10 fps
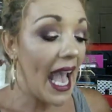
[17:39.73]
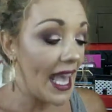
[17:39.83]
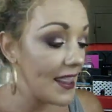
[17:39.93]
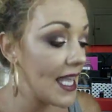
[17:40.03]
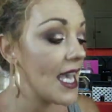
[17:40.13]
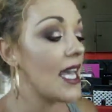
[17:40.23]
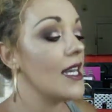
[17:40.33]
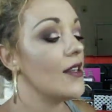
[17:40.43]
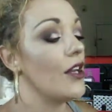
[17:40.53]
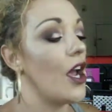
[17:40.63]
And
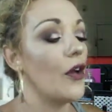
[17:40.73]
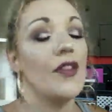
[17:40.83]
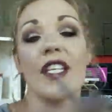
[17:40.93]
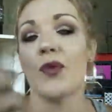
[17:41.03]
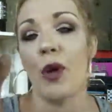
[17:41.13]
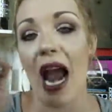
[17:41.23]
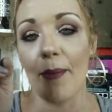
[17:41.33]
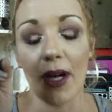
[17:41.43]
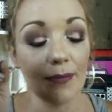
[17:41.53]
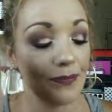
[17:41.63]
then, you know, this
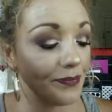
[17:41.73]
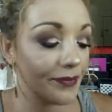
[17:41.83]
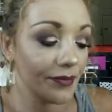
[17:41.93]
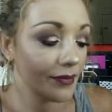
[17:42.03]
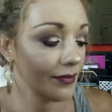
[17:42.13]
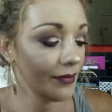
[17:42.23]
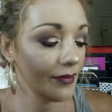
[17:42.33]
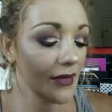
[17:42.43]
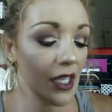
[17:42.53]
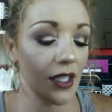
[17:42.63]
primer,
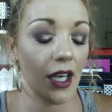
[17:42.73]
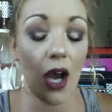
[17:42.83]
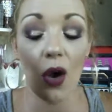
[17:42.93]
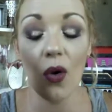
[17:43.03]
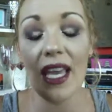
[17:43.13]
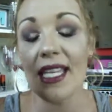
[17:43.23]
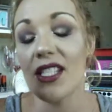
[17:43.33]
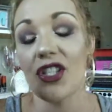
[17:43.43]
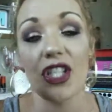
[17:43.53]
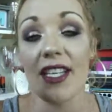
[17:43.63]
you know,
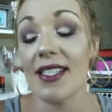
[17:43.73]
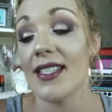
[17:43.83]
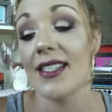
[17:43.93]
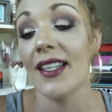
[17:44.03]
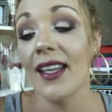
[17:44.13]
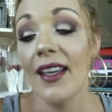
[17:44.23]
it's just,